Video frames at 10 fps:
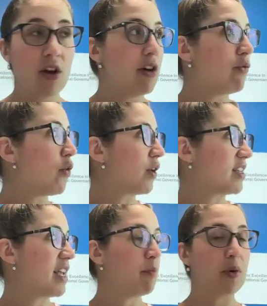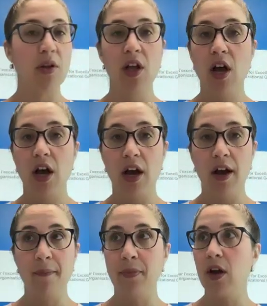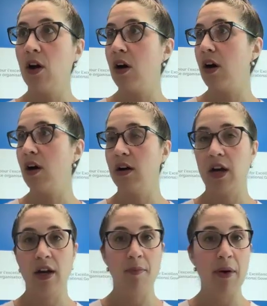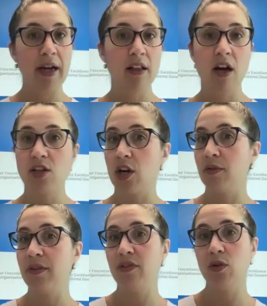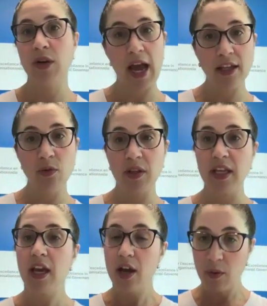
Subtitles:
For example, our bylaws are reviewed annually.